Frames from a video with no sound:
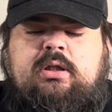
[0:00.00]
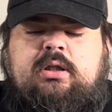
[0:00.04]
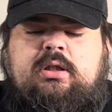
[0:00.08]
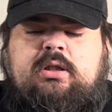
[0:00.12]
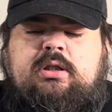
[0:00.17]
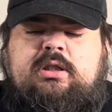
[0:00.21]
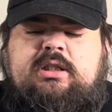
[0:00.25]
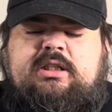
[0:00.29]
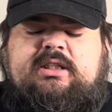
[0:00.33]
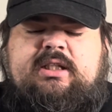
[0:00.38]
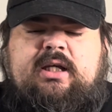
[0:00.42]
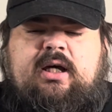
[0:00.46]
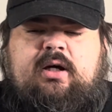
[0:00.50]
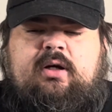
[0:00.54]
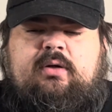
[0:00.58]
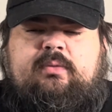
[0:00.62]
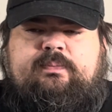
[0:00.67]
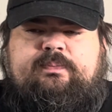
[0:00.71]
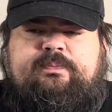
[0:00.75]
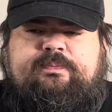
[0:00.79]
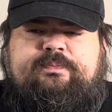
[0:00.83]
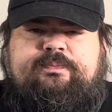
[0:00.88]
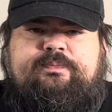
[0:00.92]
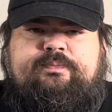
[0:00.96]
So,
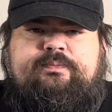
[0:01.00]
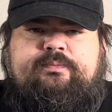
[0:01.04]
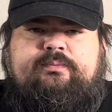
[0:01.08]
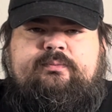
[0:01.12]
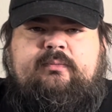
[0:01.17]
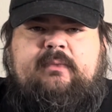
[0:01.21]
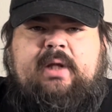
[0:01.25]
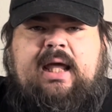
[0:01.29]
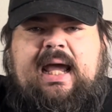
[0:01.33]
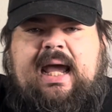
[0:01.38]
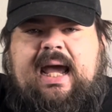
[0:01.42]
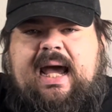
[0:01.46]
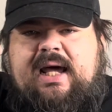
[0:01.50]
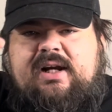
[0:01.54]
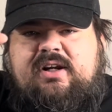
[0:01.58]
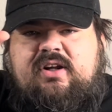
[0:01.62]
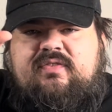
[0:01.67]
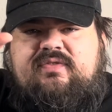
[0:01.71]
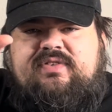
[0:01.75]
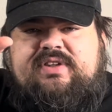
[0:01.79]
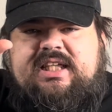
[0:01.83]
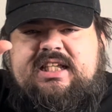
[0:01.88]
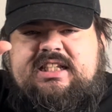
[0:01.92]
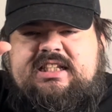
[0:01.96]
out
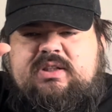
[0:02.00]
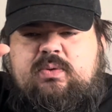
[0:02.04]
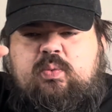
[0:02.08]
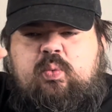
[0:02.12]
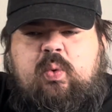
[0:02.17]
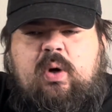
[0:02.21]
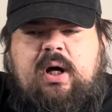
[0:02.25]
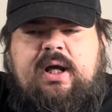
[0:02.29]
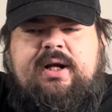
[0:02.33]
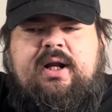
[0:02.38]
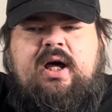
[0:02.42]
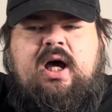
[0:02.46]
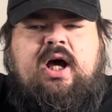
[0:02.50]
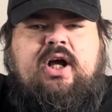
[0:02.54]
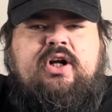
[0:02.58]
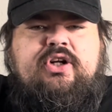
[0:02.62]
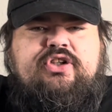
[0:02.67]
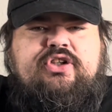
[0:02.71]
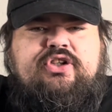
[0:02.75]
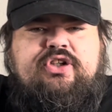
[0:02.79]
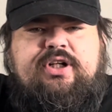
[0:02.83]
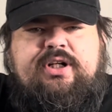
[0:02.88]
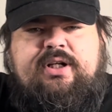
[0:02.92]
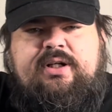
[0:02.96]
of this
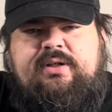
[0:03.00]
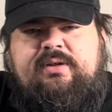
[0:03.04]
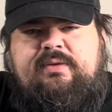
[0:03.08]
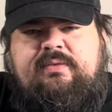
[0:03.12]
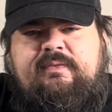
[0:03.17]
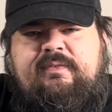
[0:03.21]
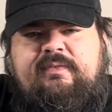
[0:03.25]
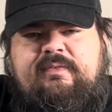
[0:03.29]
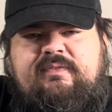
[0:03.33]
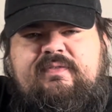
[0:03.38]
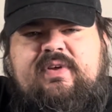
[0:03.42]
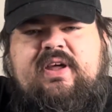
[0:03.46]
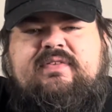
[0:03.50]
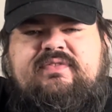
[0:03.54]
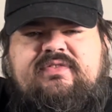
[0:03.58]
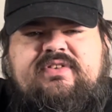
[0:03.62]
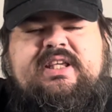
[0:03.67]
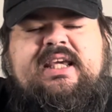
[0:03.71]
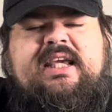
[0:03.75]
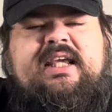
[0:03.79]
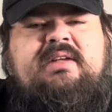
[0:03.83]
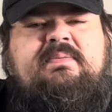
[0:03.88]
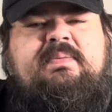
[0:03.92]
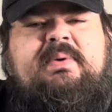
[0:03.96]

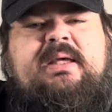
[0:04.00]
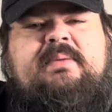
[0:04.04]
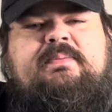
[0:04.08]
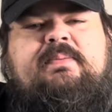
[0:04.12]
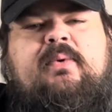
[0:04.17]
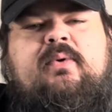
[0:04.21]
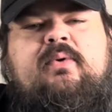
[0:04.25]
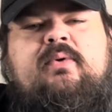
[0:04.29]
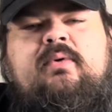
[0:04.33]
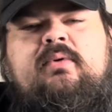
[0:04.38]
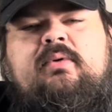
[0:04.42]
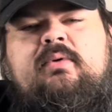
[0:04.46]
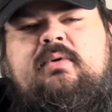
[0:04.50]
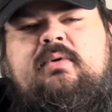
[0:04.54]
115 people,